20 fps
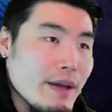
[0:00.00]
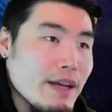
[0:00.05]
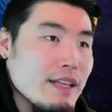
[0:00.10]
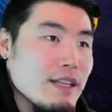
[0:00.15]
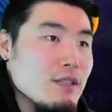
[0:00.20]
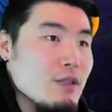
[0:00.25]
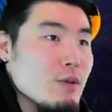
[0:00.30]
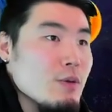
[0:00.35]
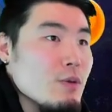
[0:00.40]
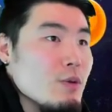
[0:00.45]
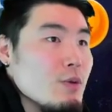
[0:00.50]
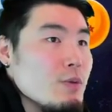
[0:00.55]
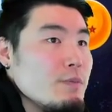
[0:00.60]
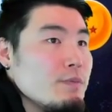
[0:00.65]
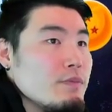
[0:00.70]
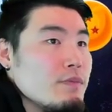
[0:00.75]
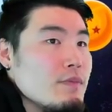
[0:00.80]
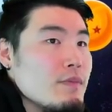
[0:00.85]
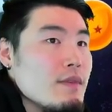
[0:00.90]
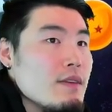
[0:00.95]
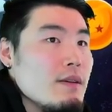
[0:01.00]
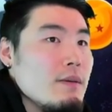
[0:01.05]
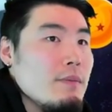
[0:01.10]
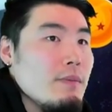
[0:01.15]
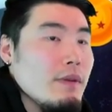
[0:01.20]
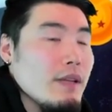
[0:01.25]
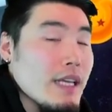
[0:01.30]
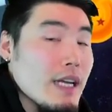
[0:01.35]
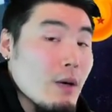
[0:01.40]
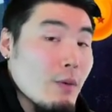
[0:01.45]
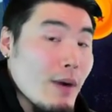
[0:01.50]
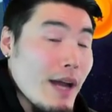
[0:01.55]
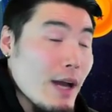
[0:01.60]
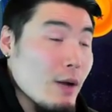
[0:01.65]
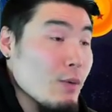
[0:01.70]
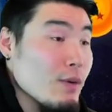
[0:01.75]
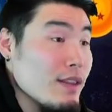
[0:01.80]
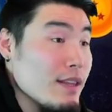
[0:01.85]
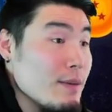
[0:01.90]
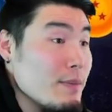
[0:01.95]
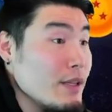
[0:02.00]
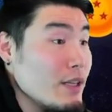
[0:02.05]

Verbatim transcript: I need to play around with him a